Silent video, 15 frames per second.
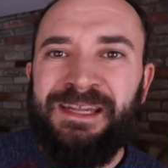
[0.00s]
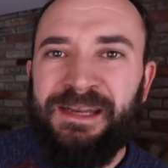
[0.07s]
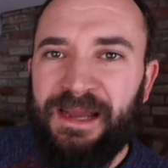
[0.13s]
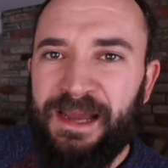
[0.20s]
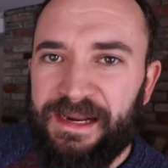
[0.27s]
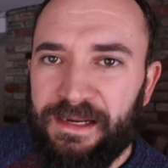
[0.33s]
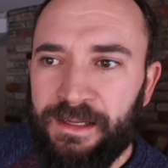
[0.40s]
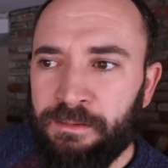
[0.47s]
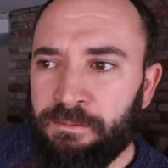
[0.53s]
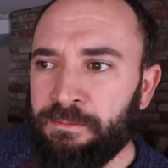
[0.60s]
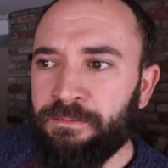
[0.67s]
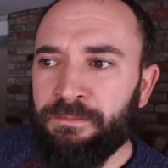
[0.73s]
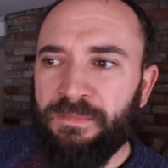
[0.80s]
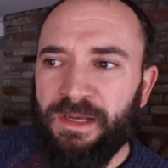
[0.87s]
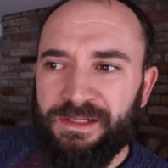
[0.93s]
Denied it.
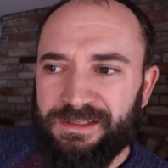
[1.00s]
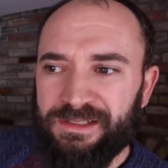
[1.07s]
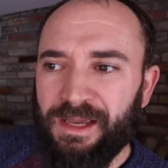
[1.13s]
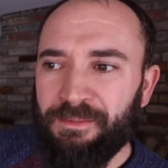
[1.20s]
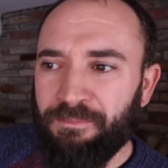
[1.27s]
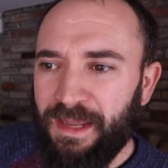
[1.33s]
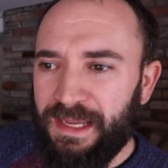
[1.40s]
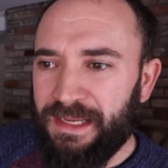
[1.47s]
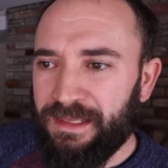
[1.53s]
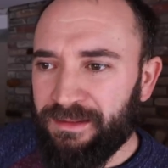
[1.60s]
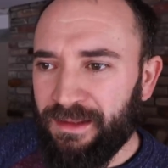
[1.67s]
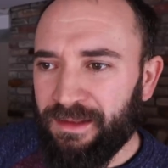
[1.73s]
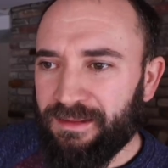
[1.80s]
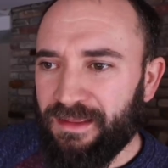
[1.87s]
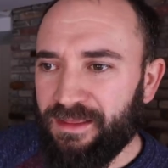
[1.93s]
I just kept making
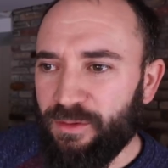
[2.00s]
things